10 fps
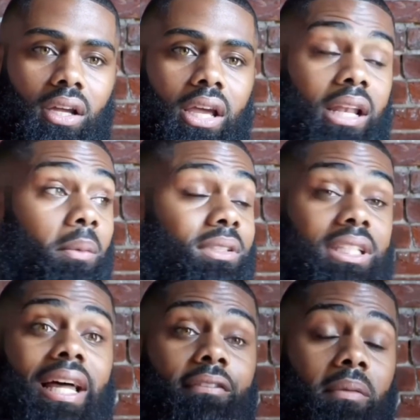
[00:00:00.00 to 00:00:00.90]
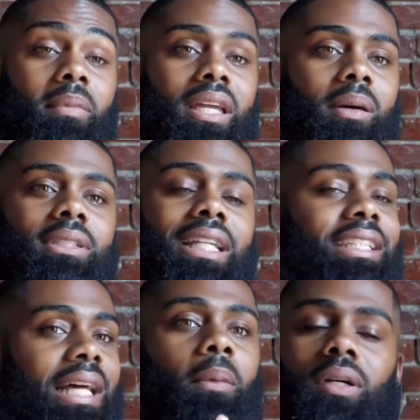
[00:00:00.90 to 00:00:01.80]
And it was like, for me, it was like
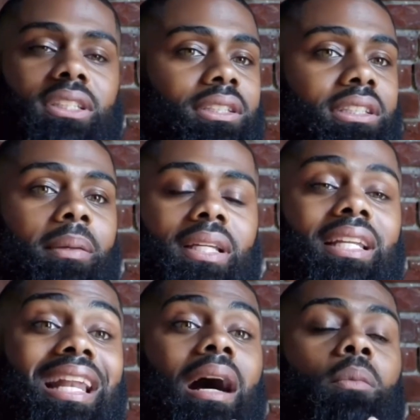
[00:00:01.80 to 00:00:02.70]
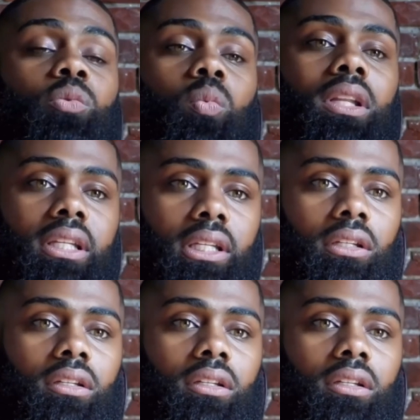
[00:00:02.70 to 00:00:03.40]
that wasn't something that I was willing